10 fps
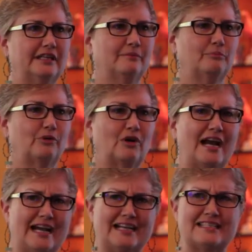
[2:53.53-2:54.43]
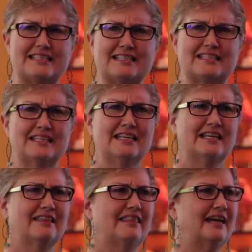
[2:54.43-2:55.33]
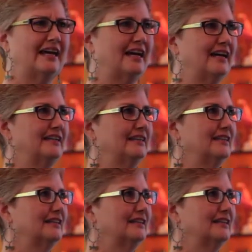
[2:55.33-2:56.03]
impressed that